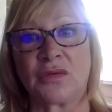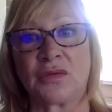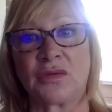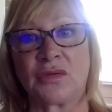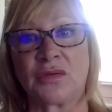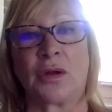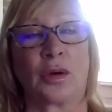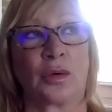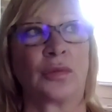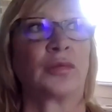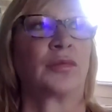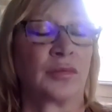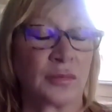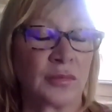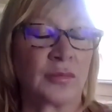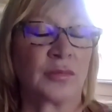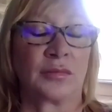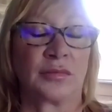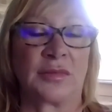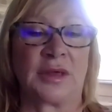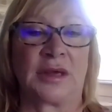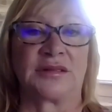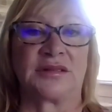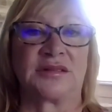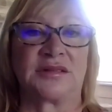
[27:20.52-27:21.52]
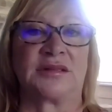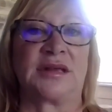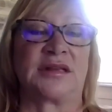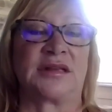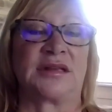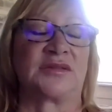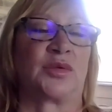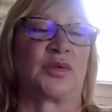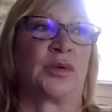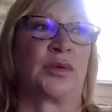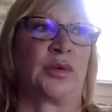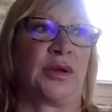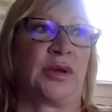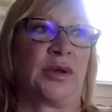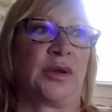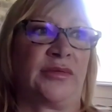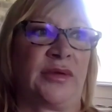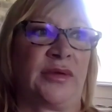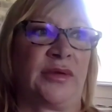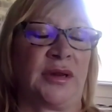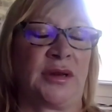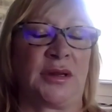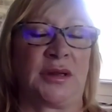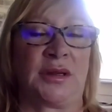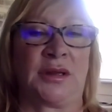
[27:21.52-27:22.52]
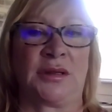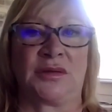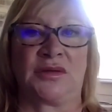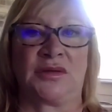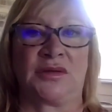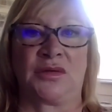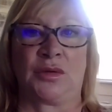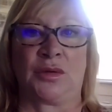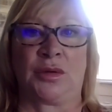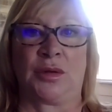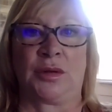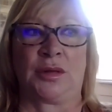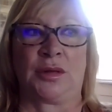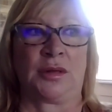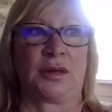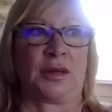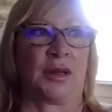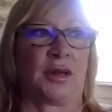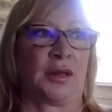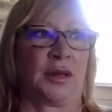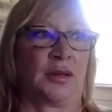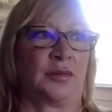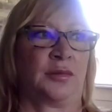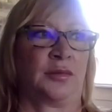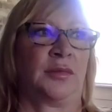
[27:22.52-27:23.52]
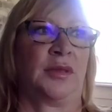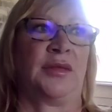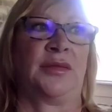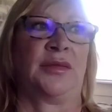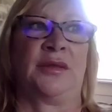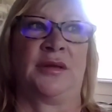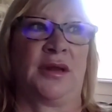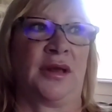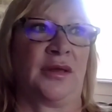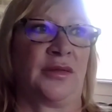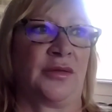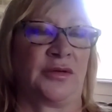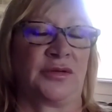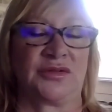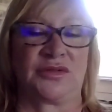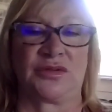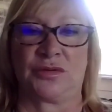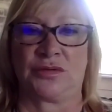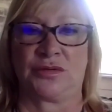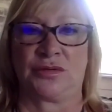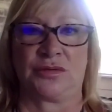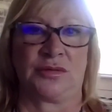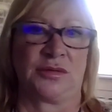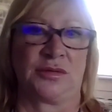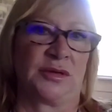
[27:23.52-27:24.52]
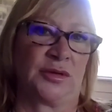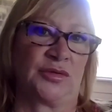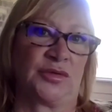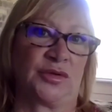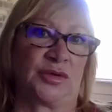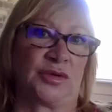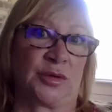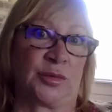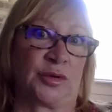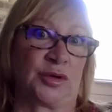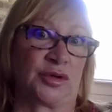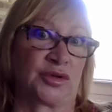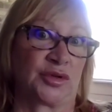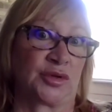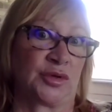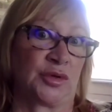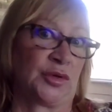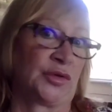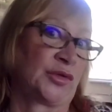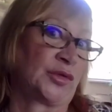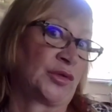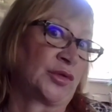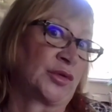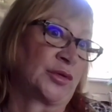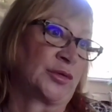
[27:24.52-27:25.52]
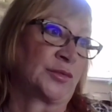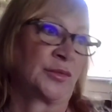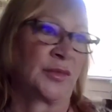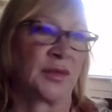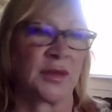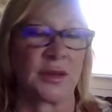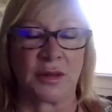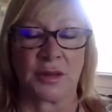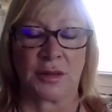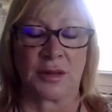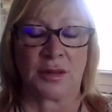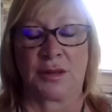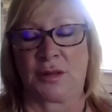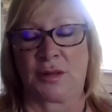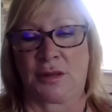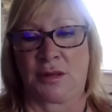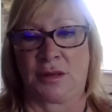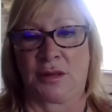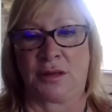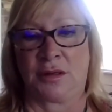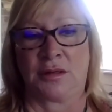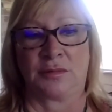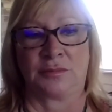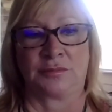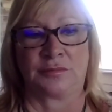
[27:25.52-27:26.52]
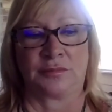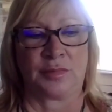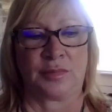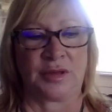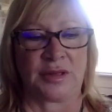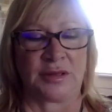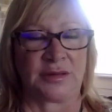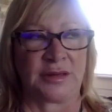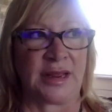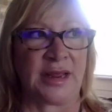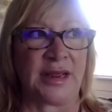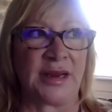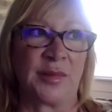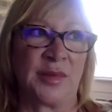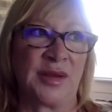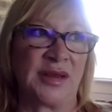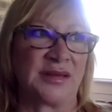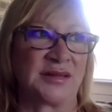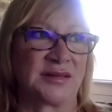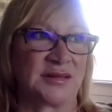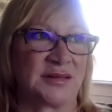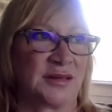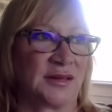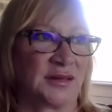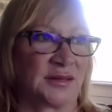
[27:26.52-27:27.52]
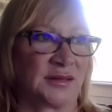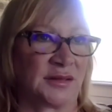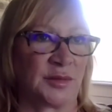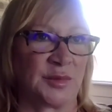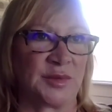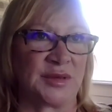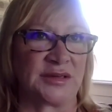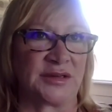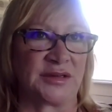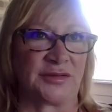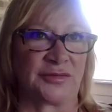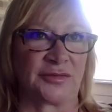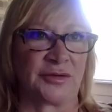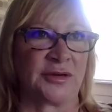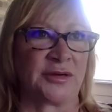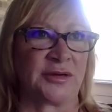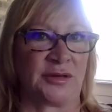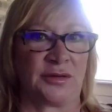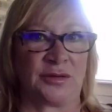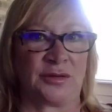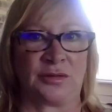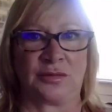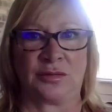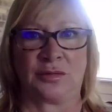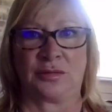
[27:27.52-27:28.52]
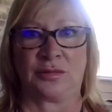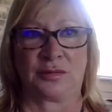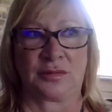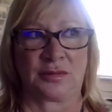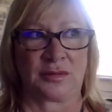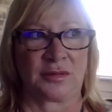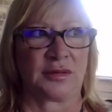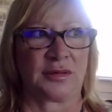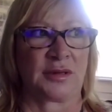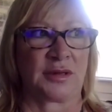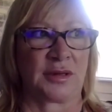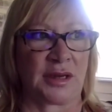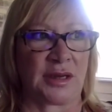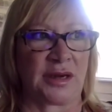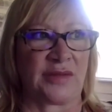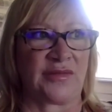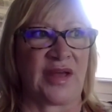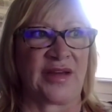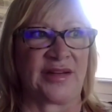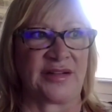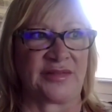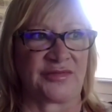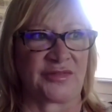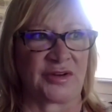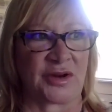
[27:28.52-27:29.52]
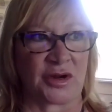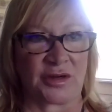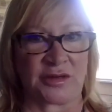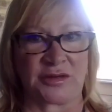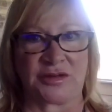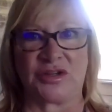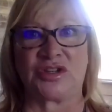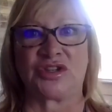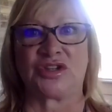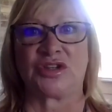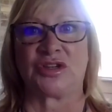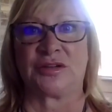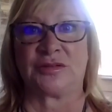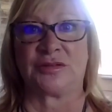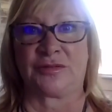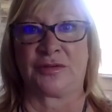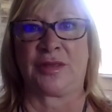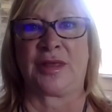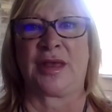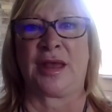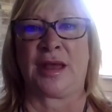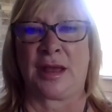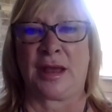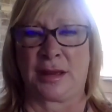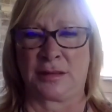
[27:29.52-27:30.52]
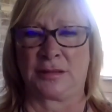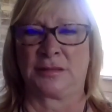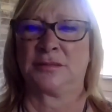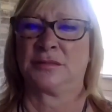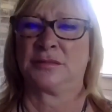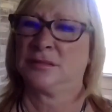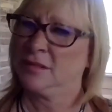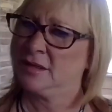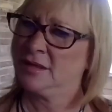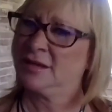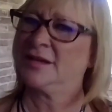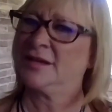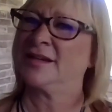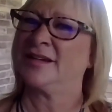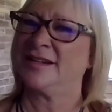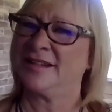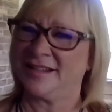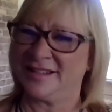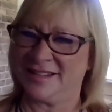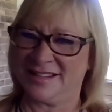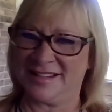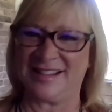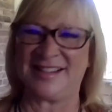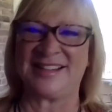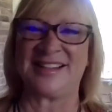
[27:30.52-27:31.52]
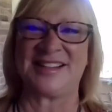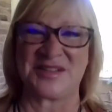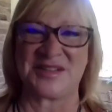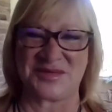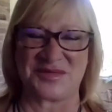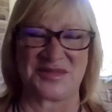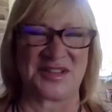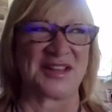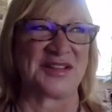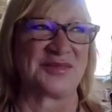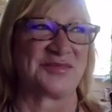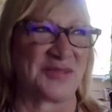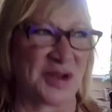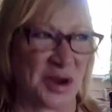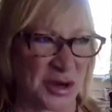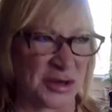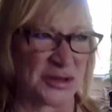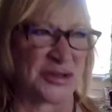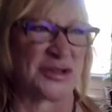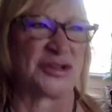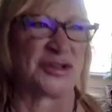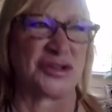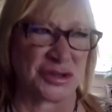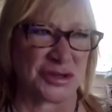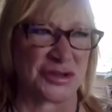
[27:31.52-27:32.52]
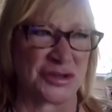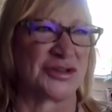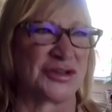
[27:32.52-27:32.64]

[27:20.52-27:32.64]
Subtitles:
So that's one way of getting into it. And then others are, do commercials, or but anime is a little bit different. You kind of have to audition for that. Like audition.